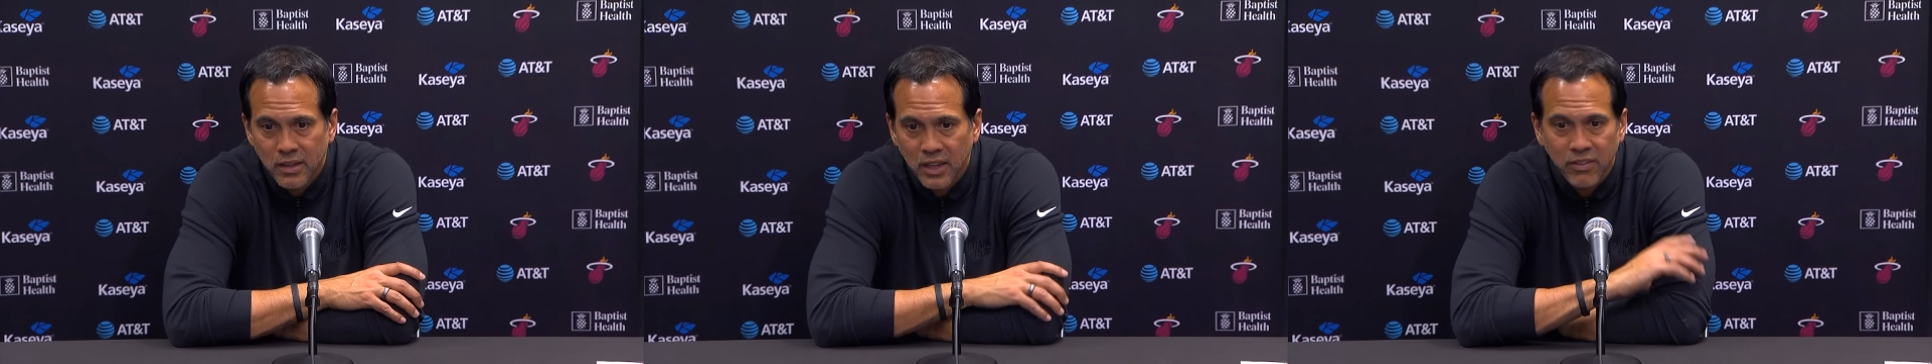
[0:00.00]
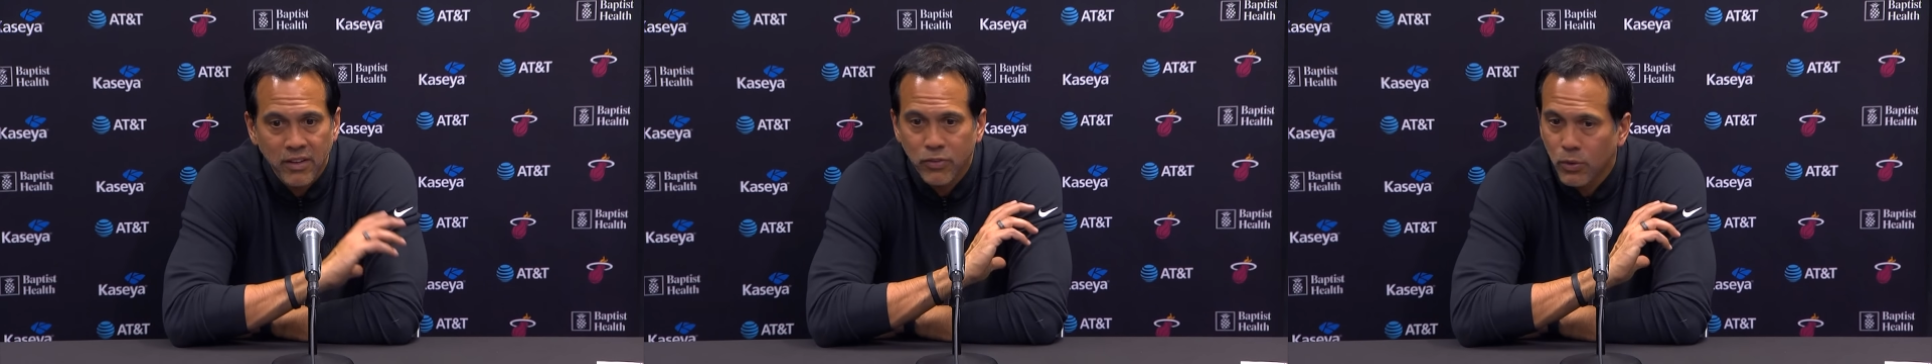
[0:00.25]

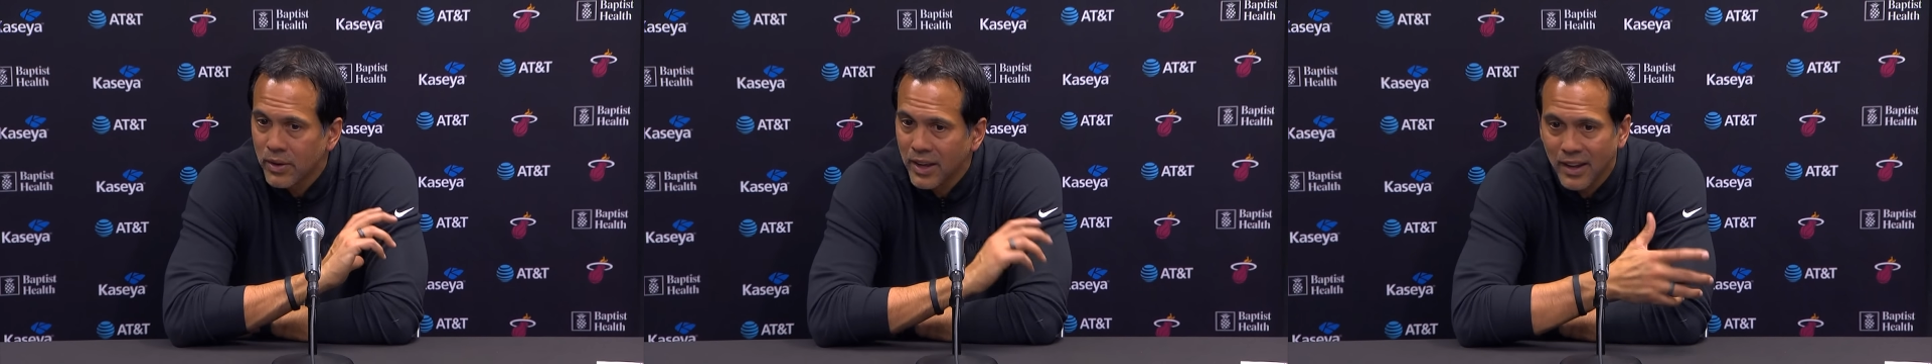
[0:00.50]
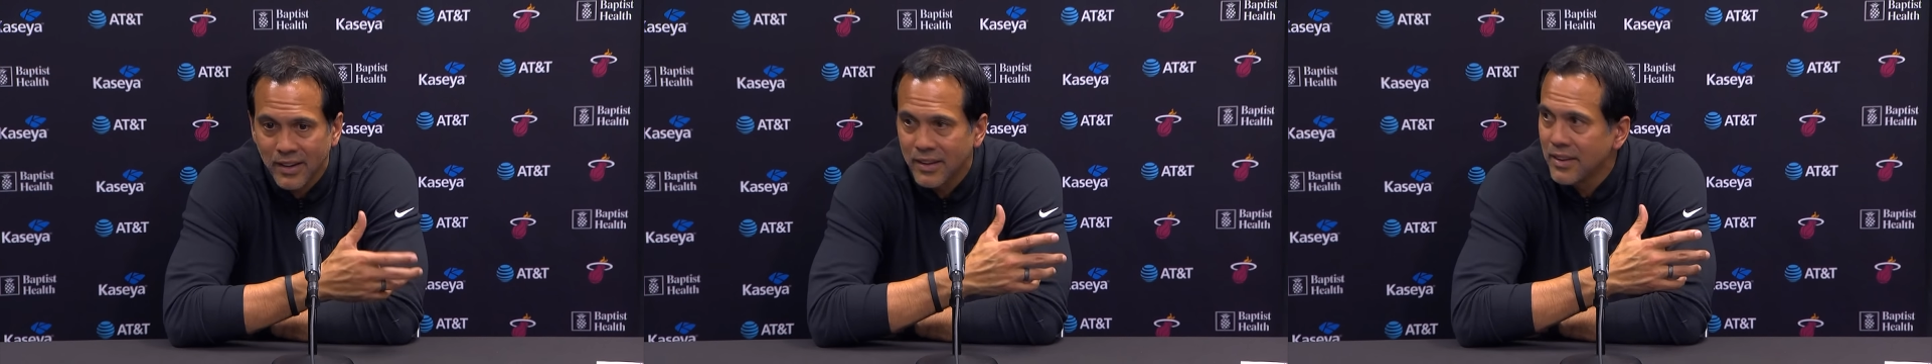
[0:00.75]
even if we're
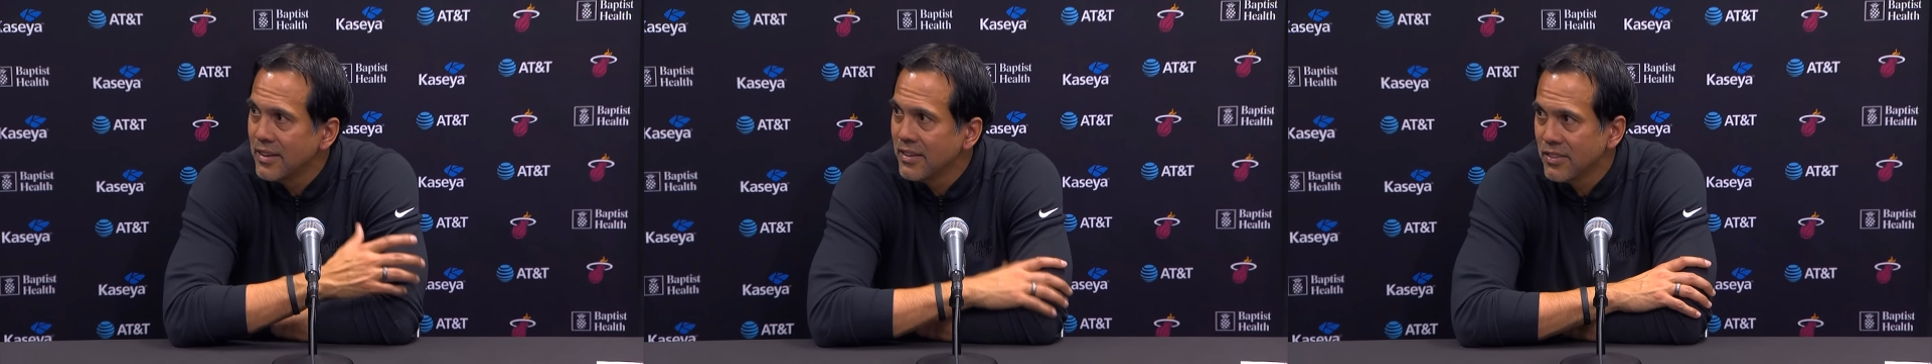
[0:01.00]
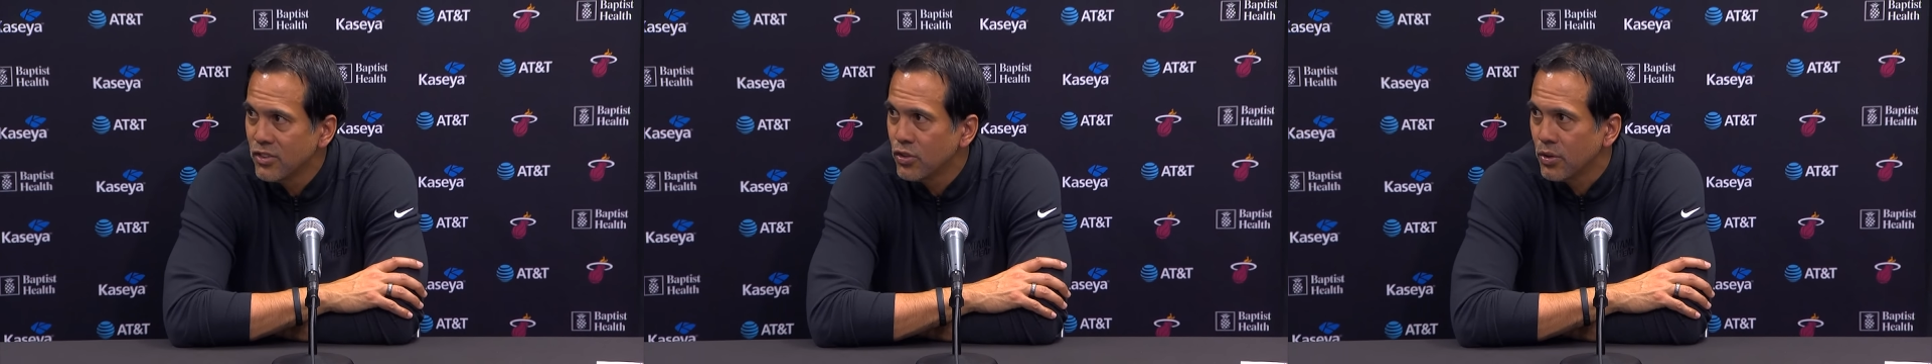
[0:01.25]
not
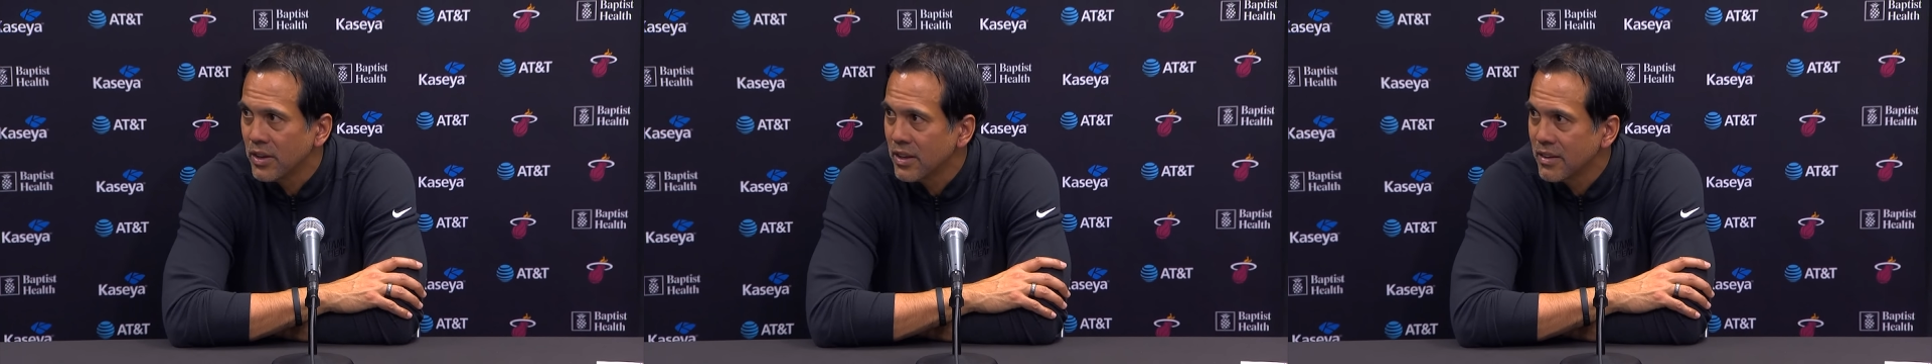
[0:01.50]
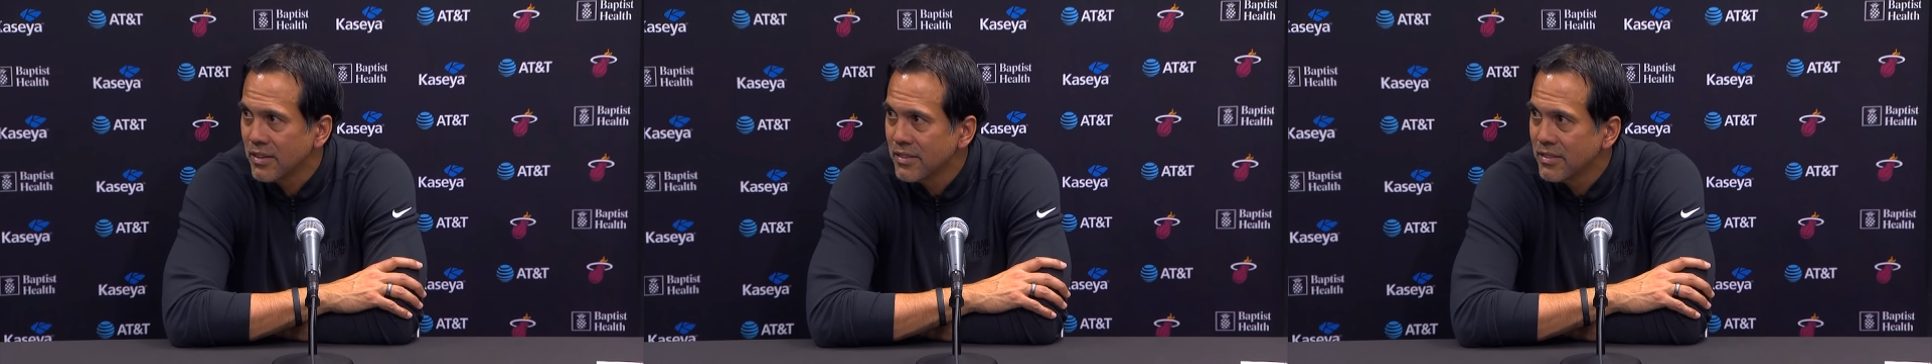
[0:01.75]
shooting